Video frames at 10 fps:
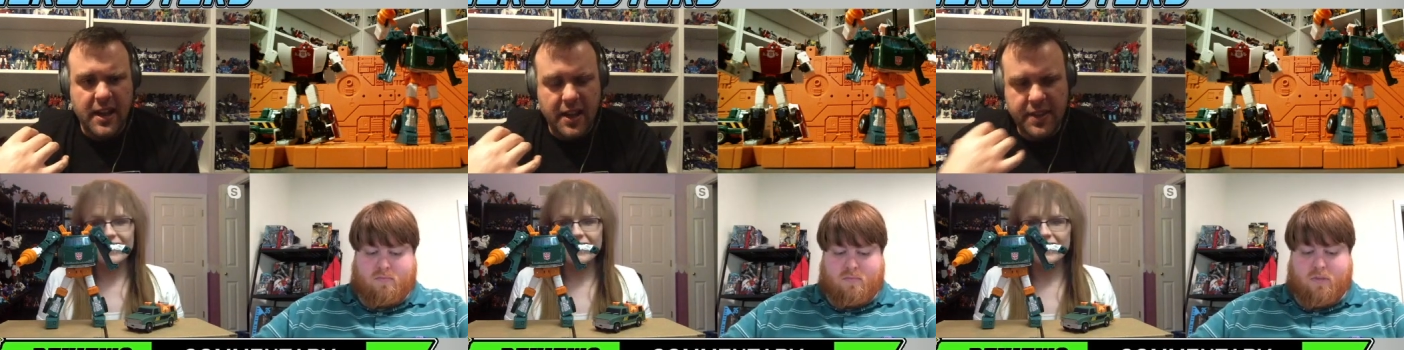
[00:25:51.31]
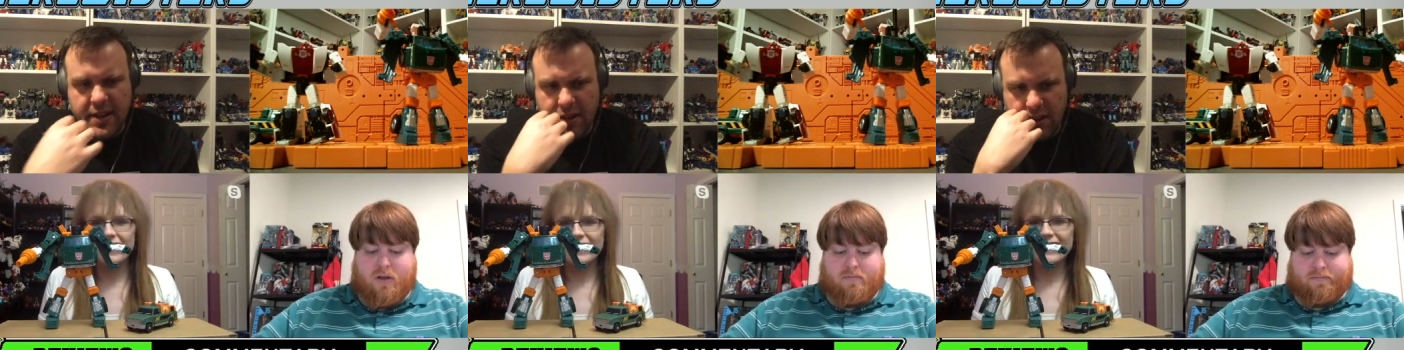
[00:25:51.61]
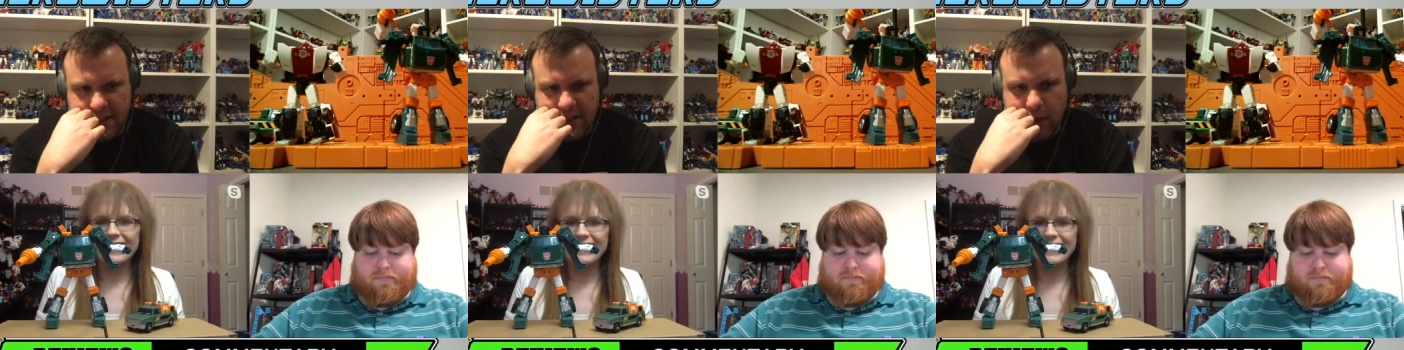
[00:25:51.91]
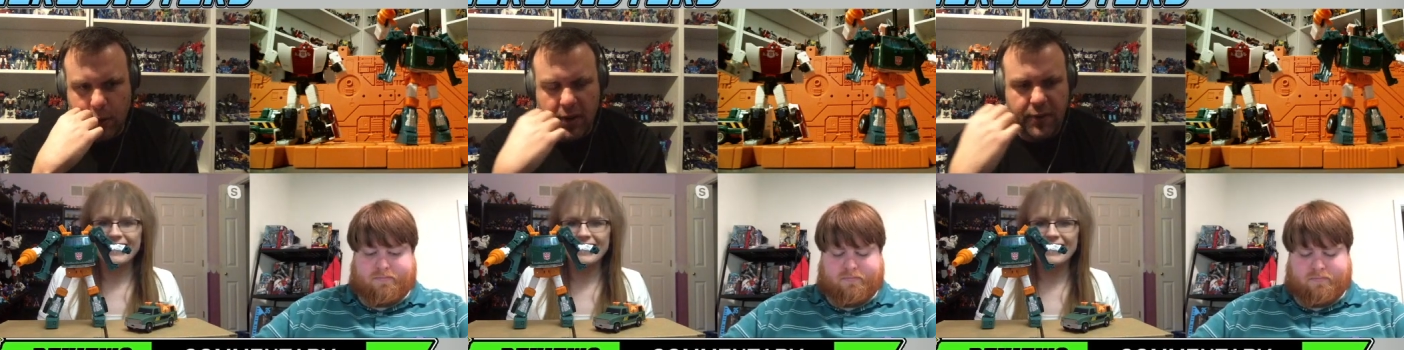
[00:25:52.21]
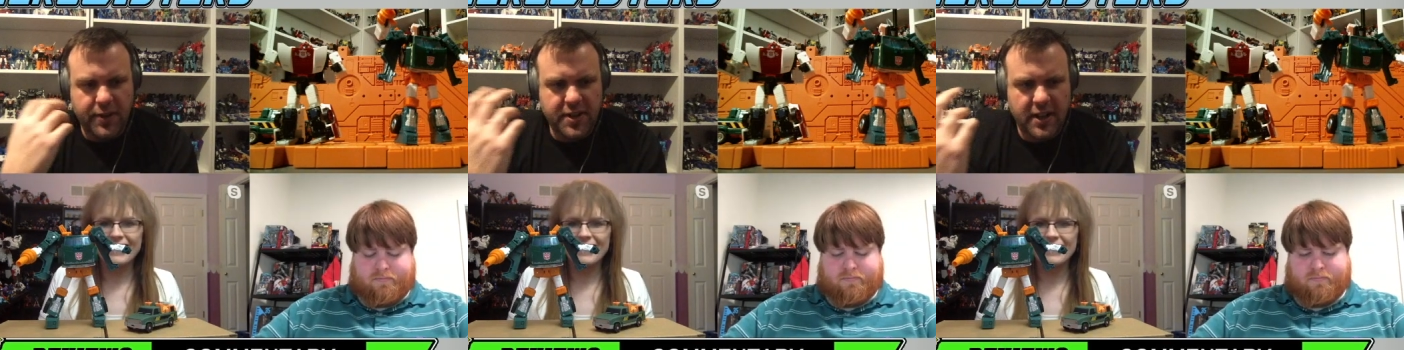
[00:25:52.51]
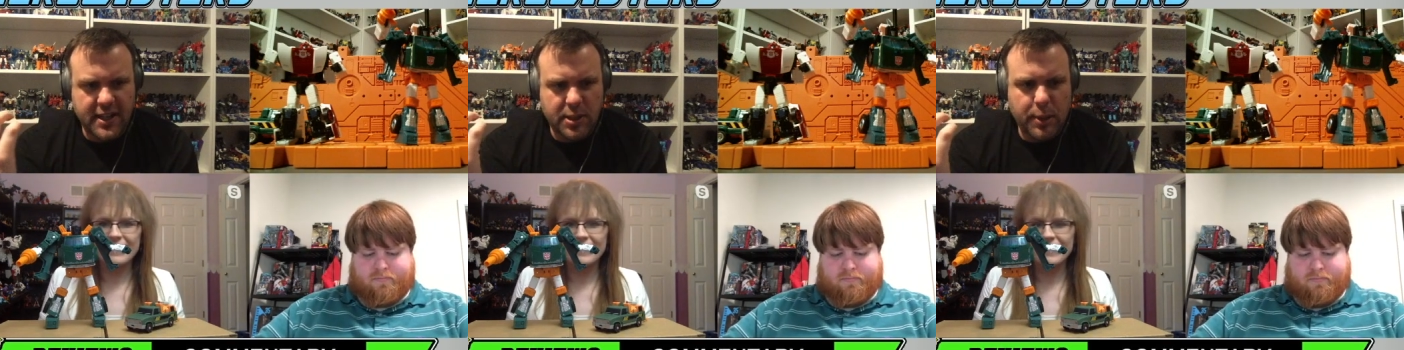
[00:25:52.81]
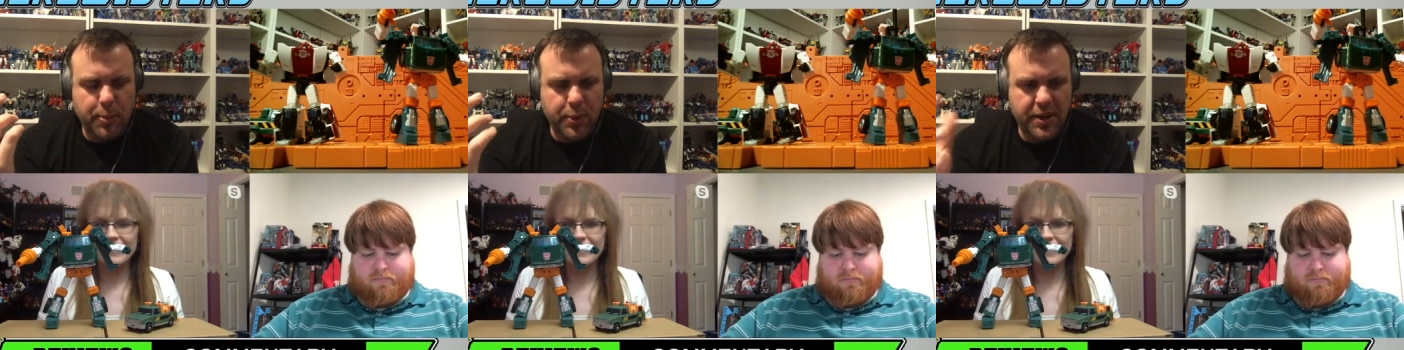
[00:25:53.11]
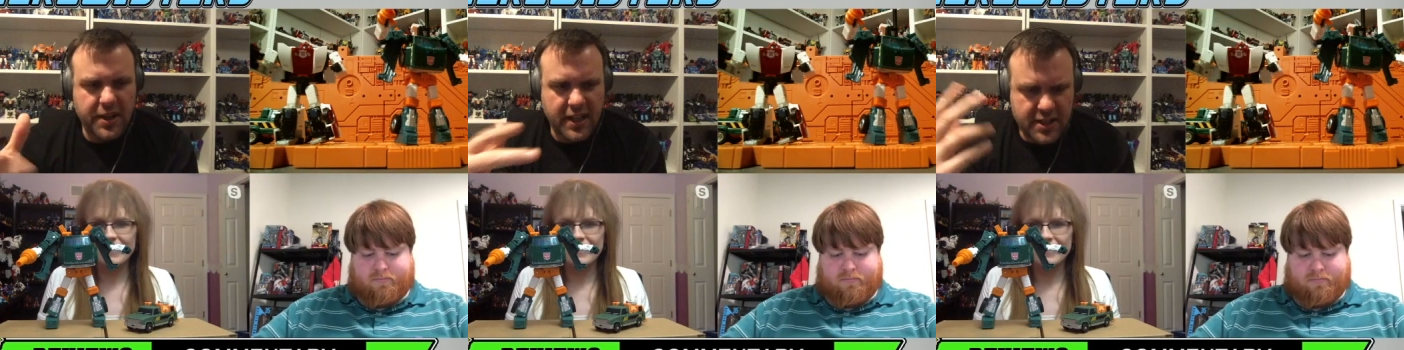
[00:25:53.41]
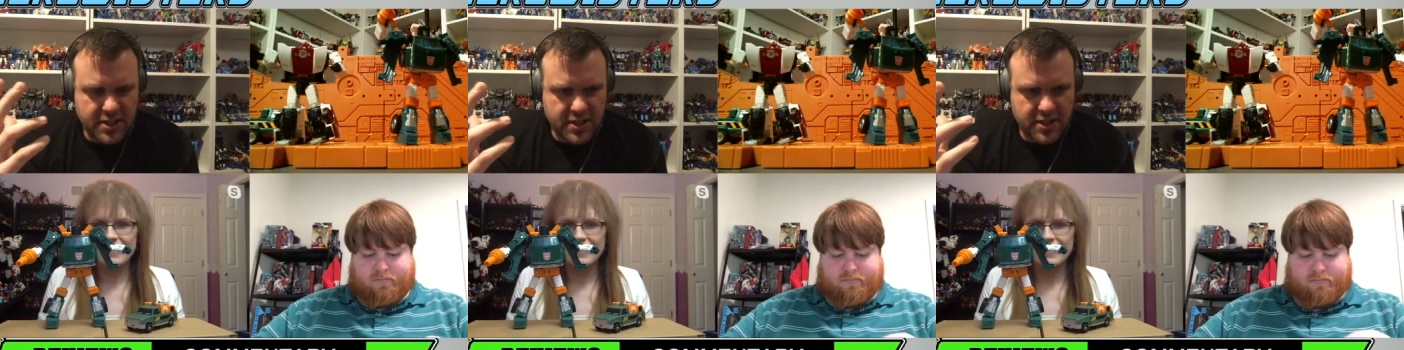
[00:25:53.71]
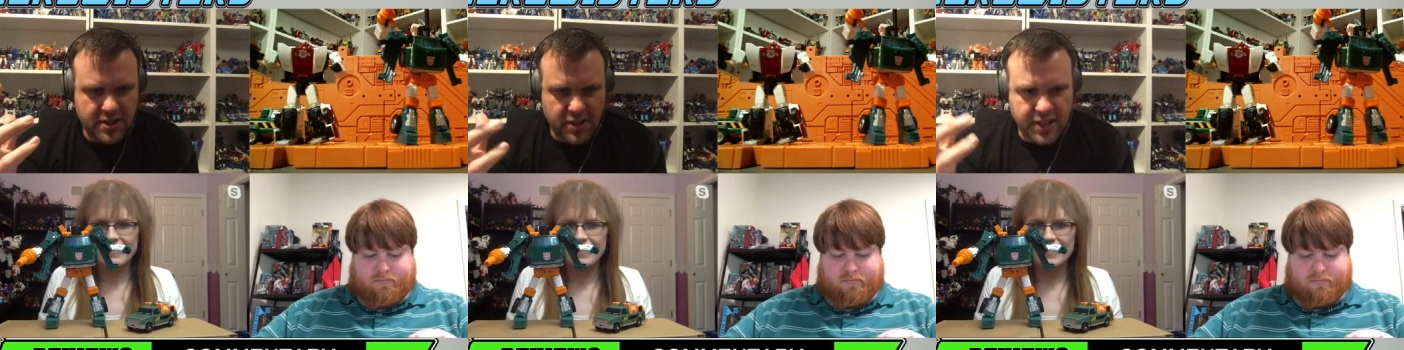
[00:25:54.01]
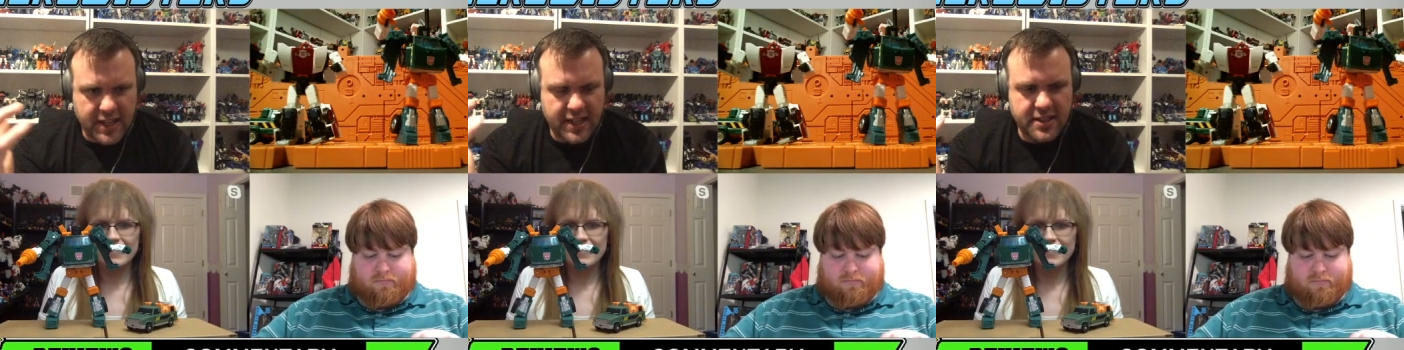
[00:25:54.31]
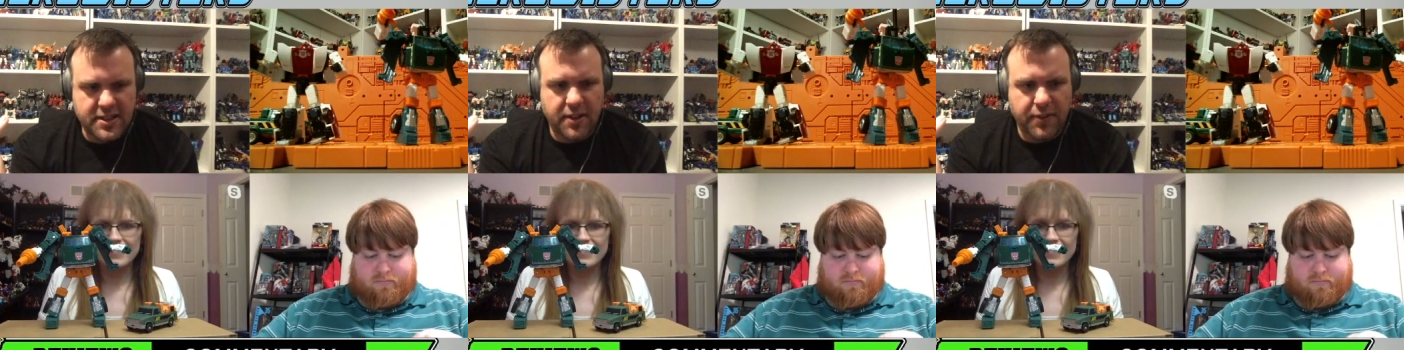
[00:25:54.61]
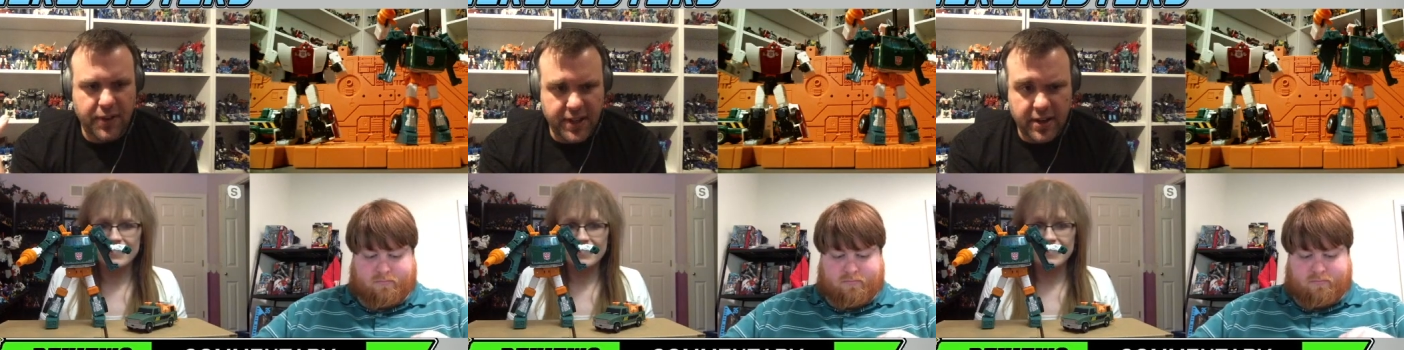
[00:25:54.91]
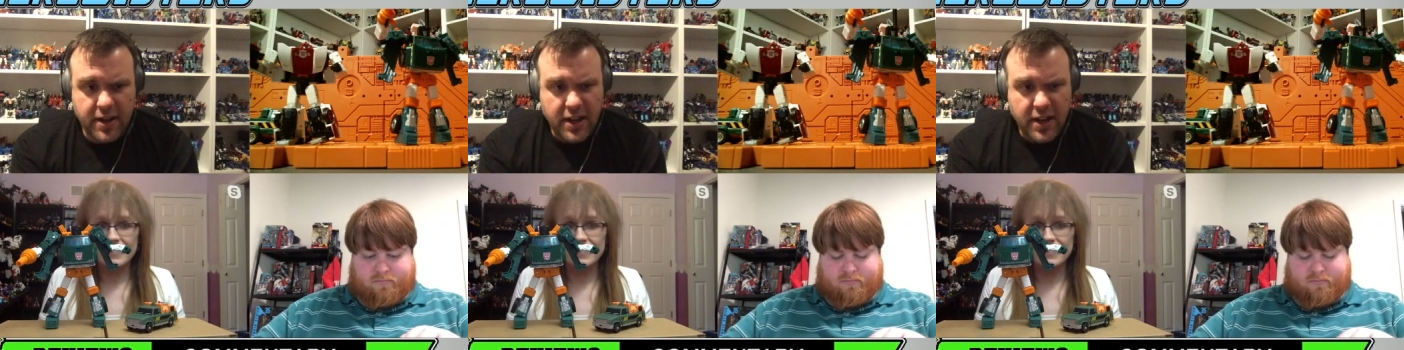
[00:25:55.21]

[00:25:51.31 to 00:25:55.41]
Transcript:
Speaker 1: And then also, yeah. if you're talking about putting hinges and all that kind of stuff on there,